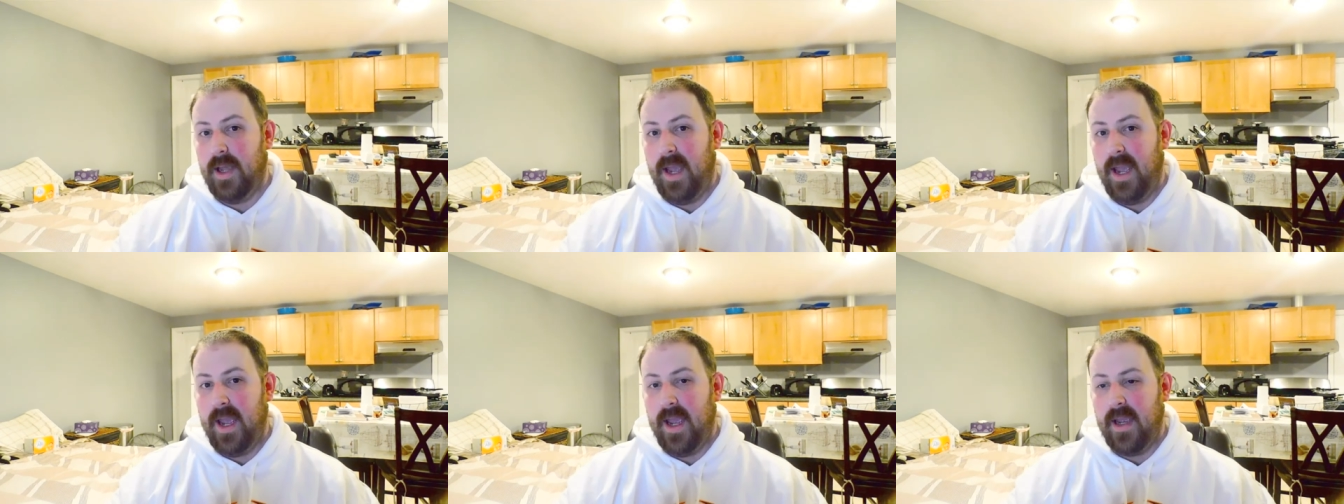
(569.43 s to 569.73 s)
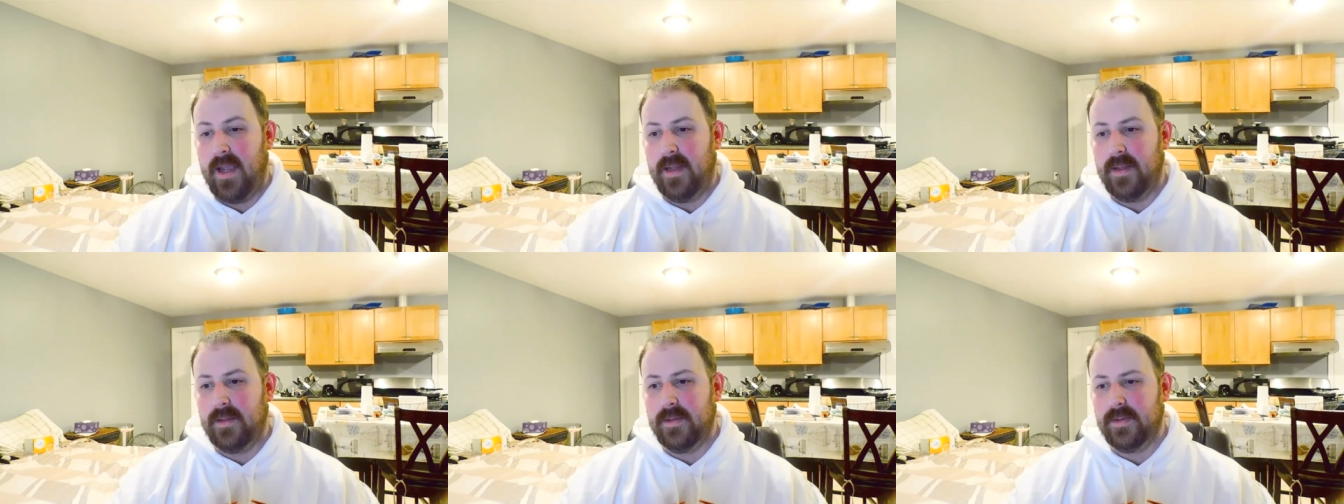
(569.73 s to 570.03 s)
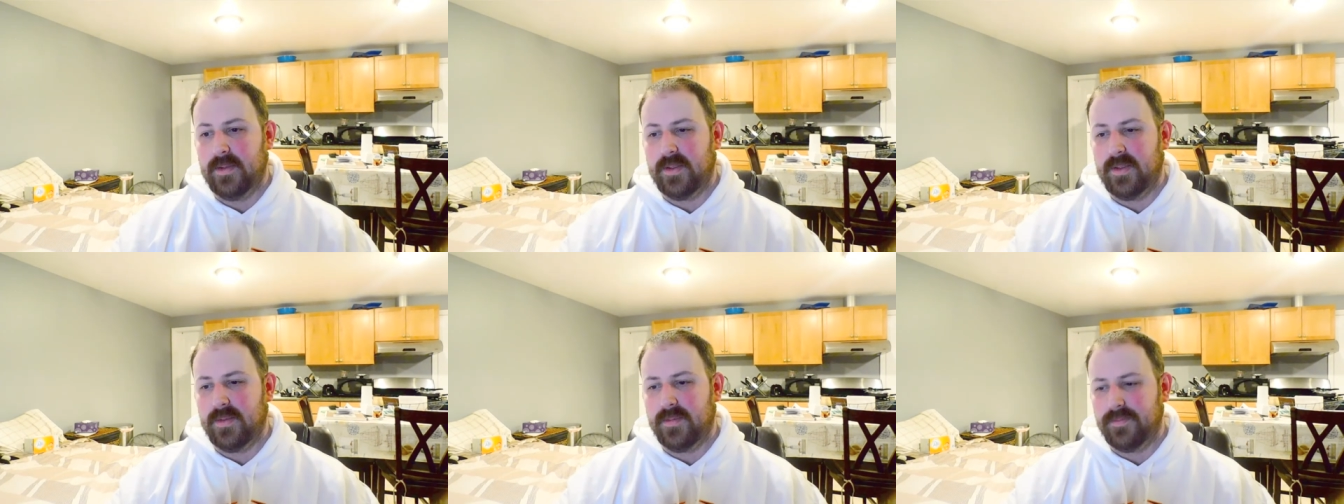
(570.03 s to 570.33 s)

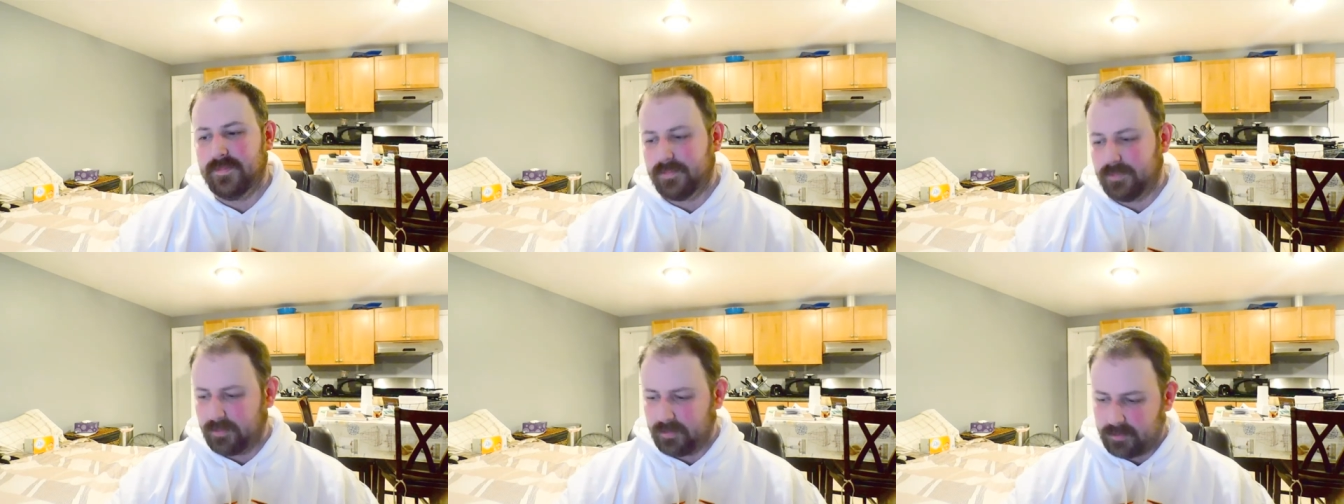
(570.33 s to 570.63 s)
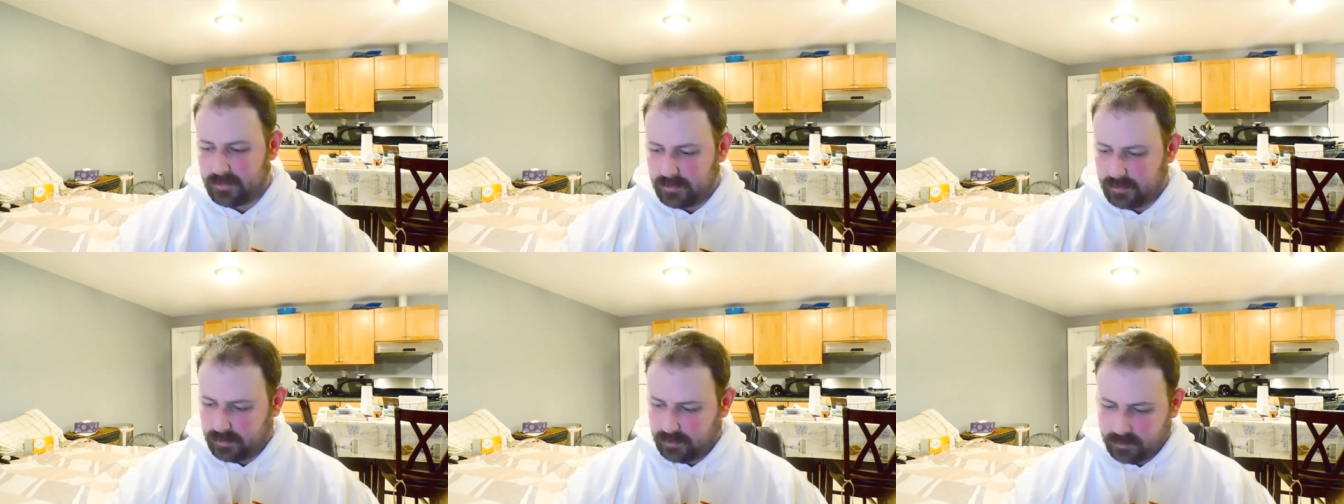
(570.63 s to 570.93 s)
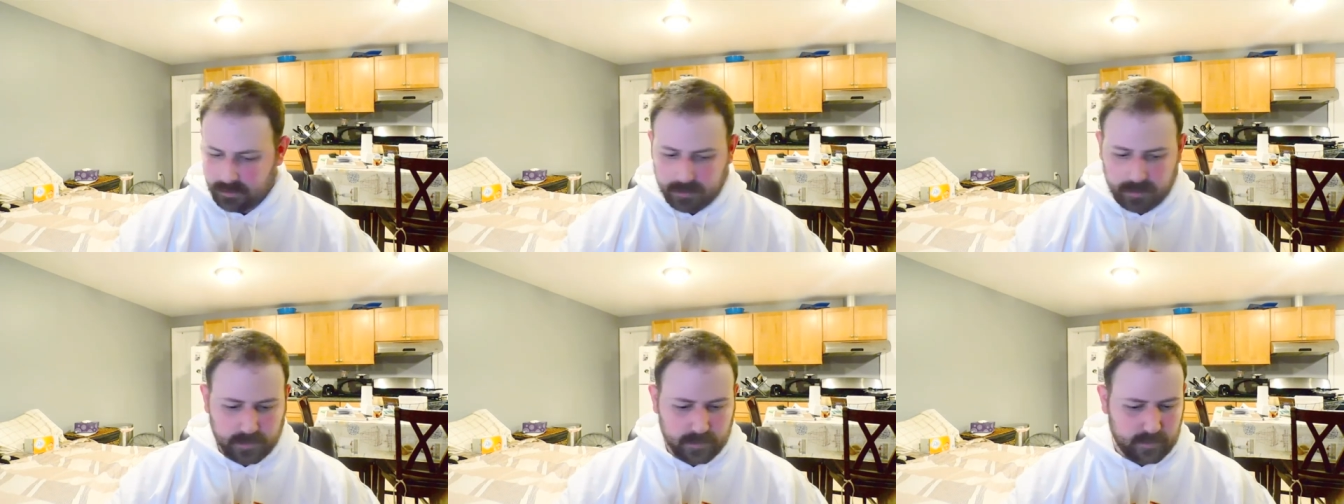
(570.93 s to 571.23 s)
and
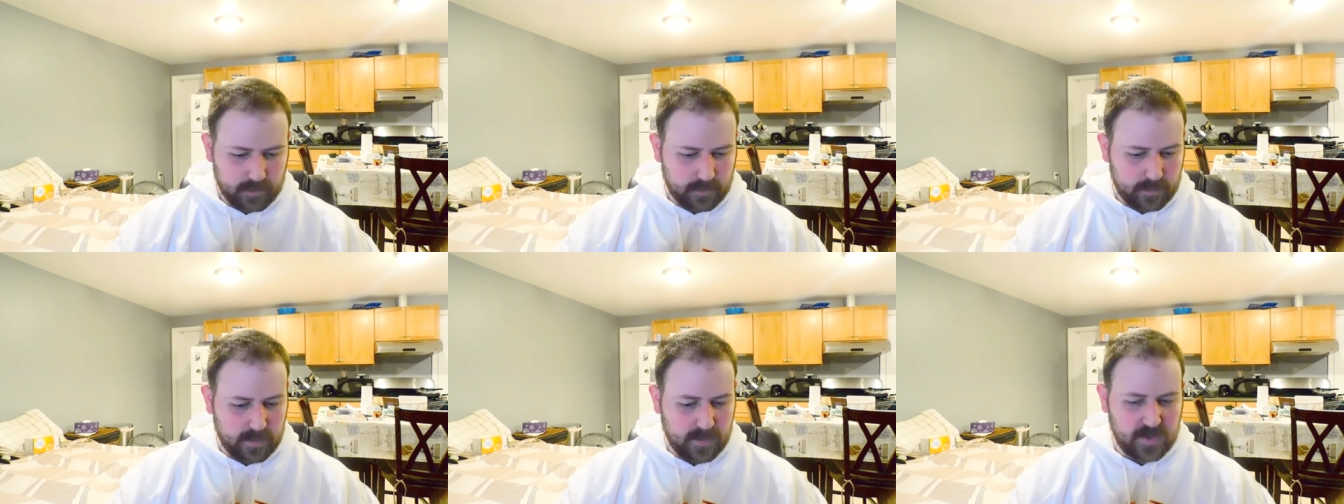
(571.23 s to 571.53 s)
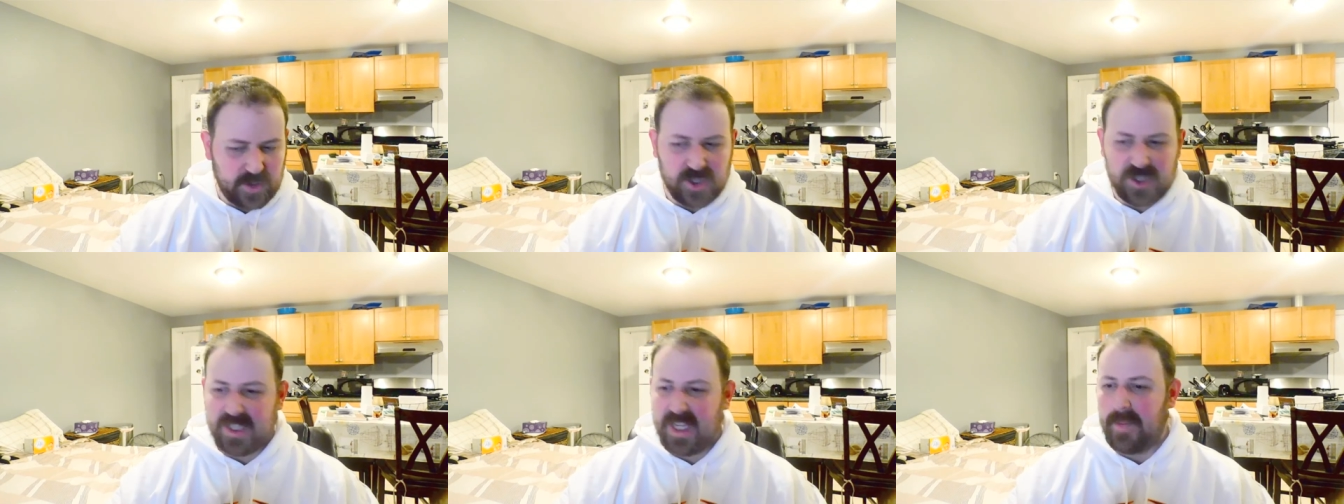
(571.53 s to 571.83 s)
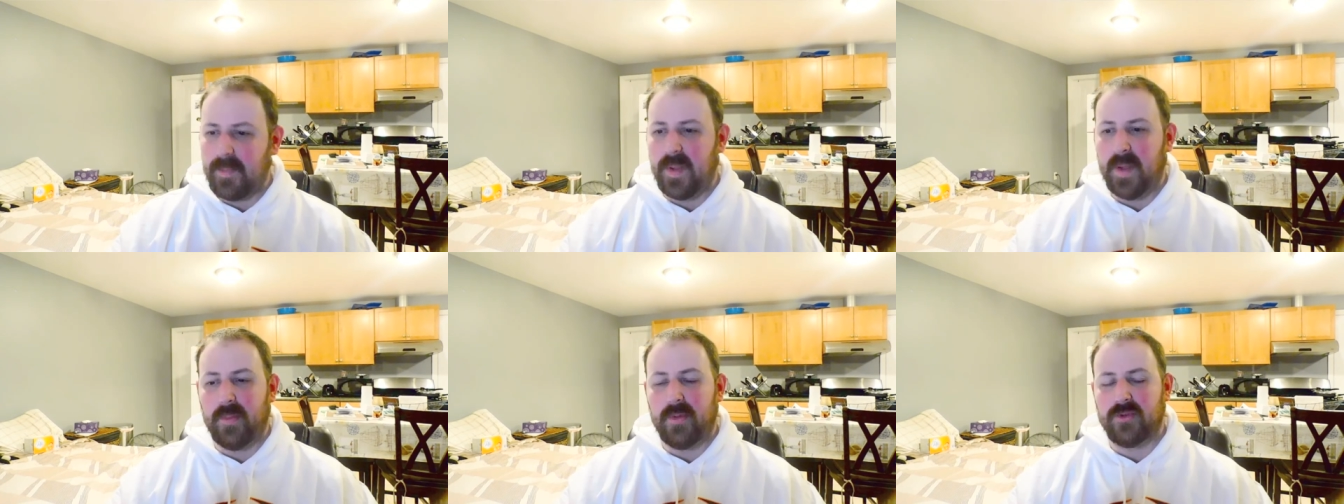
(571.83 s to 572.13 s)
just
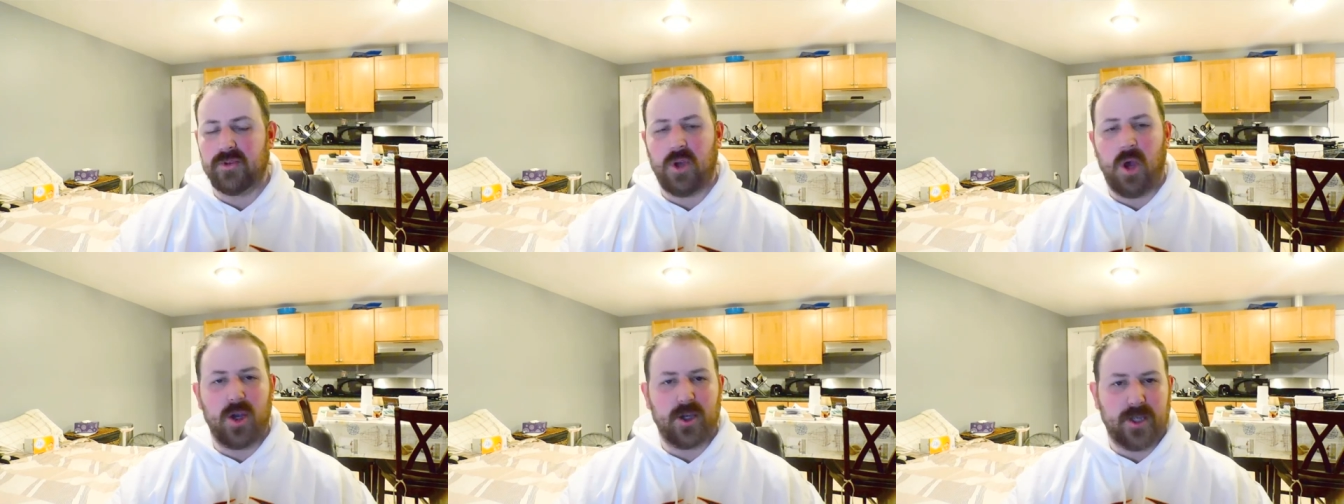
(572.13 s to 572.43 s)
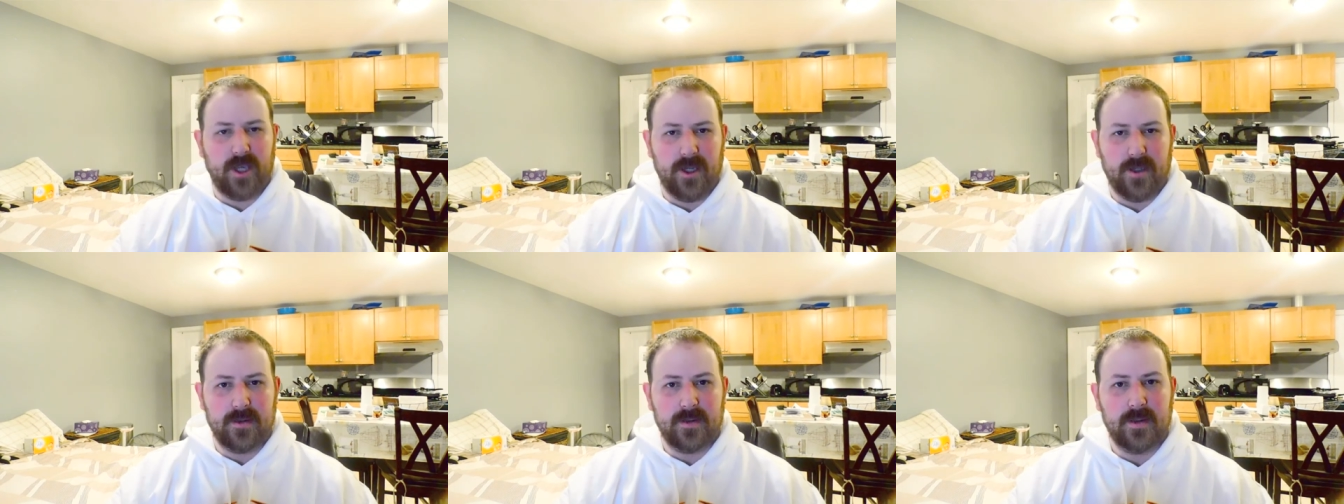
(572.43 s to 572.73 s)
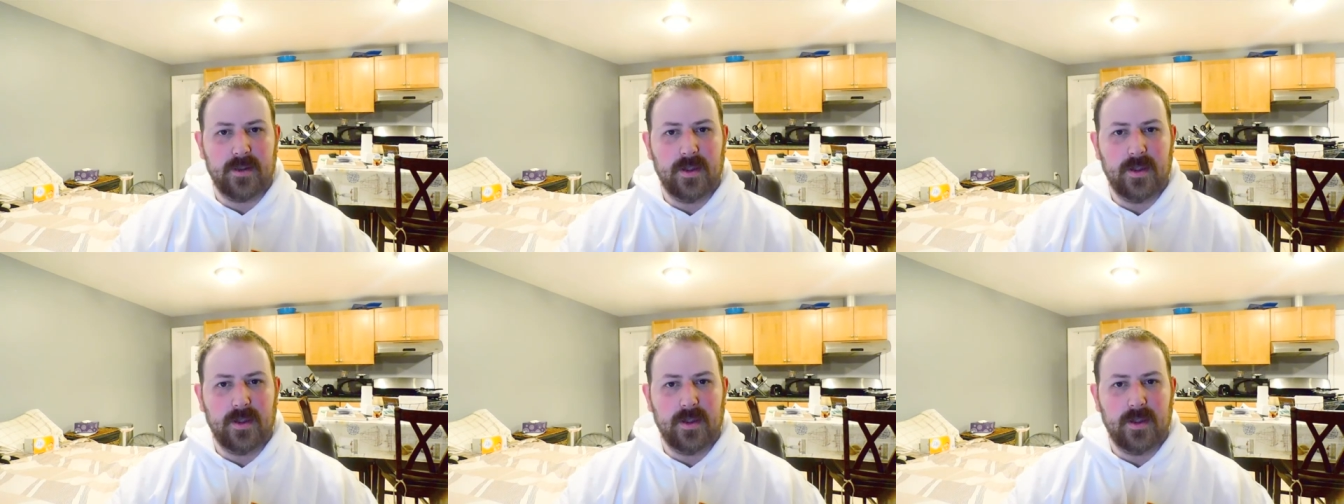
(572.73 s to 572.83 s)
get people talking.